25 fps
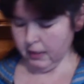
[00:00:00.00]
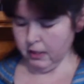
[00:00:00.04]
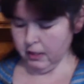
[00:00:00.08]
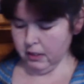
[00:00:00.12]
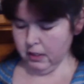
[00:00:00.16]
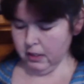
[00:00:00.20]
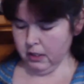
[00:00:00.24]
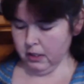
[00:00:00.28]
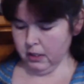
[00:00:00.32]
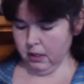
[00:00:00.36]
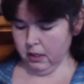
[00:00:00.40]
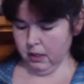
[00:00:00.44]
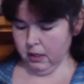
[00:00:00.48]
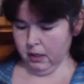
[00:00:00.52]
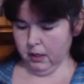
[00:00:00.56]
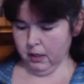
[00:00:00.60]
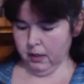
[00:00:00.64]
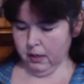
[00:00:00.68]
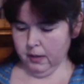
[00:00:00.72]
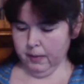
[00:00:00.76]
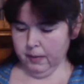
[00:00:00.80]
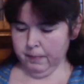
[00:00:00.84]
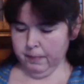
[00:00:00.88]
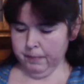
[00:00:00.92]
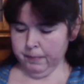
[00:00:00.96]
This is
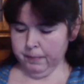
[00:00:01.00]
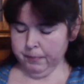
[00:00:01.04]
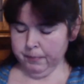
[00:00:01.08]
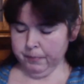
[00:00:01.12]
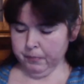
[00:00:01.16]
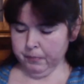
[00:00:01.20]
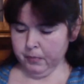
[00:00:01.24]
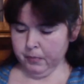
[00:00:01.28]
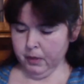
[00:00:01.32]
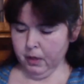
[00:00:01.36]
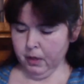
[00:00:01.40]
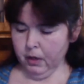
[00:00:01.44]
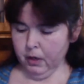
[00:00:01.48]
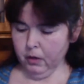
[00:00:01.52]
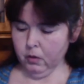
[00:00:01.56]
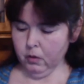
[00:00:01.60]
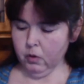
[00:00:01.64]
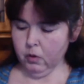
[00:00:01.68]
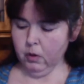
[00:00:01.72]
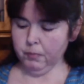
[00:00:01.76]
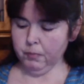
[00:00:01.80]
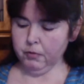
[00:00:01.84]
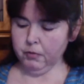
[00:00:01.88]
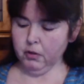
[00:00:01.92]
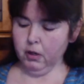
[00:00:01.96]
a
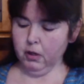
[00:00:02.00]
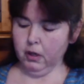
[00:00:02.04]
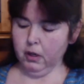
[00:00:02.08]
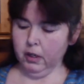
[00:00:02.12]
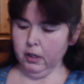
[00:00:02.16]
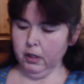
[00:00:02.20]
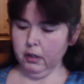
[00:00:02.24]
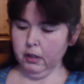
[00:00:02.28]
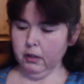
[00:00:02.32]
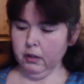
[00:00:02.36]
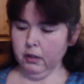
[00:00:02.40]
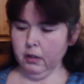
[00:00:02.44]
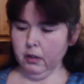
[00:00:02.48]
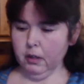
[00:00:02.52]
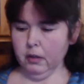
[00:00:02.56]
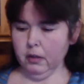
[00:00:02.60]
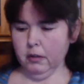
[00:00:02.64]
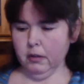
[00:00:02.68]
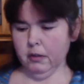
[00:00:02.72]
cropped cardigan.